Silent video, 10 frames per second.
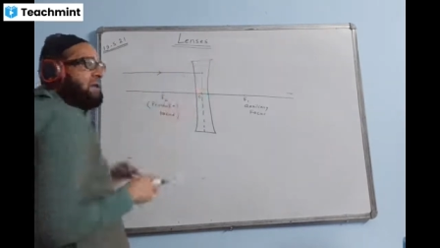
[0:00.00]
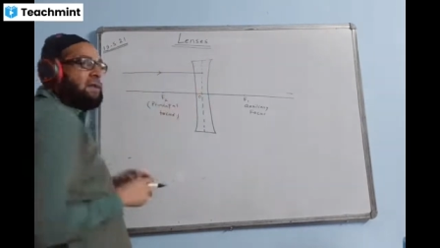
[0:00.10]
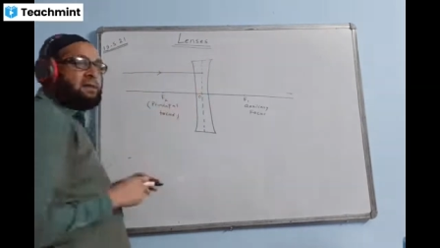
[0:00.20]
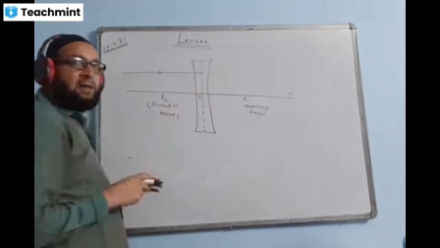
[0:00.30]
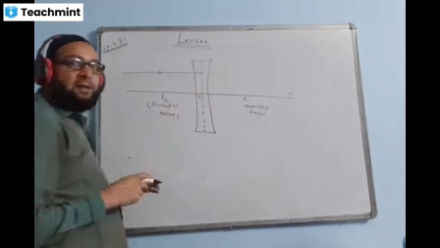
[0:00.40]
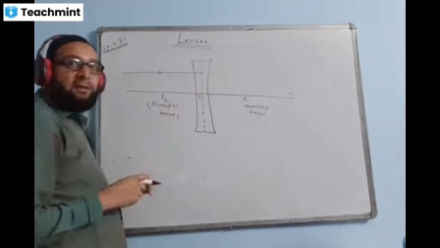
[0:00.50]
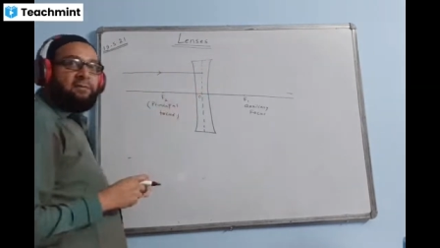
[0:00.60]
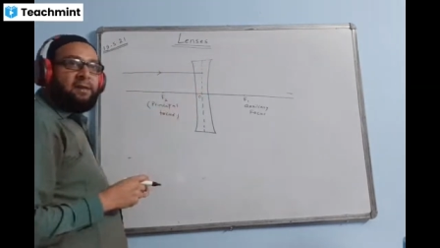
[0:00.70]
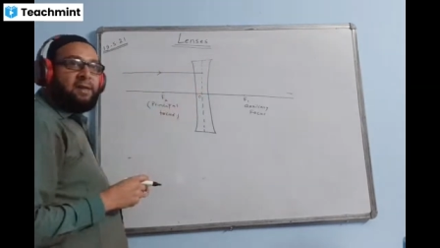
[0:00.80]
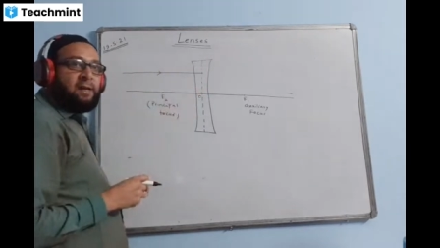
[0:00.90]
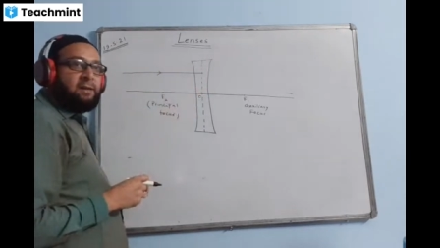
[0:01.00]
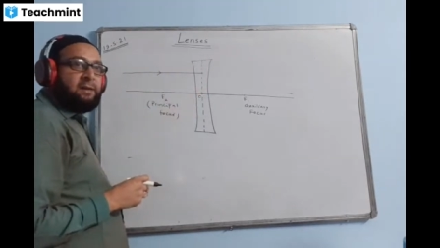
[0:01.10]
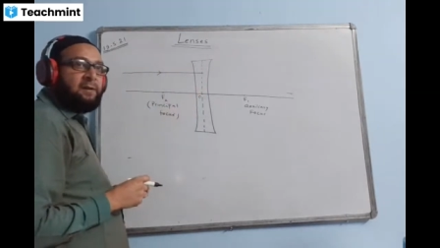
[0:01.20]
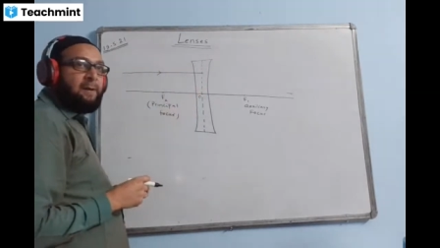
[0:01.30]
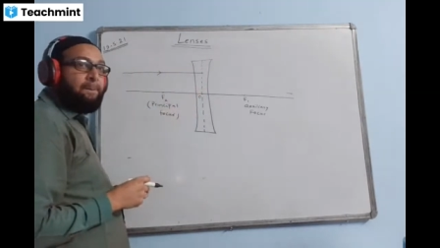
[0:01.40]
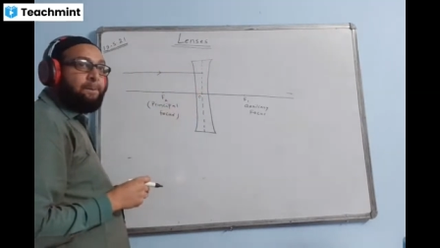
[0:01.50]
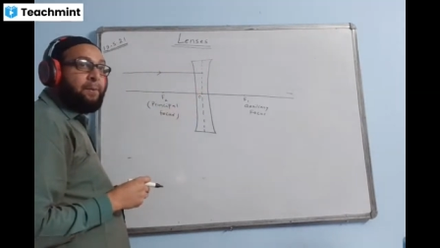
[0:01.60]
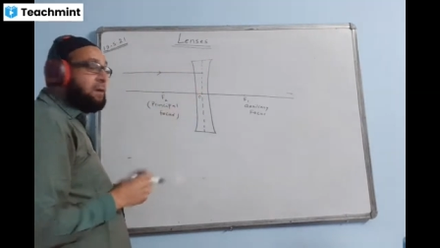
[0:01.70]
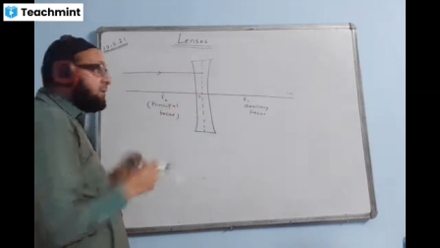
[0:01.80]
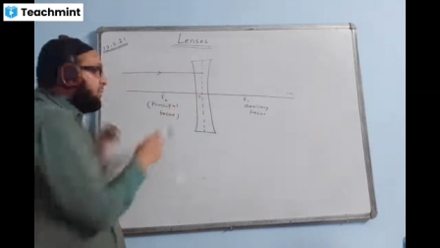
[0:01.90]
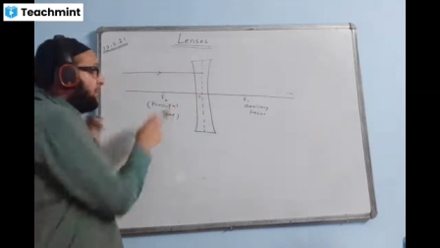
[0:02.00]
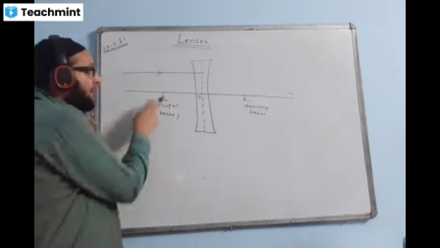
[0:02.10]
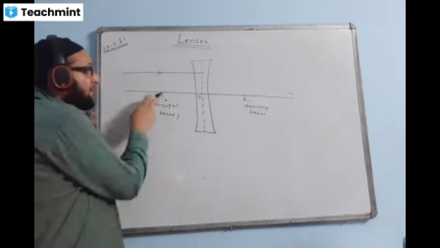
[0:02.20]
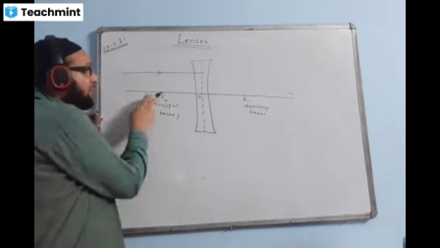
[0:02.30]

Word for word: that it appears to pass through F2. It will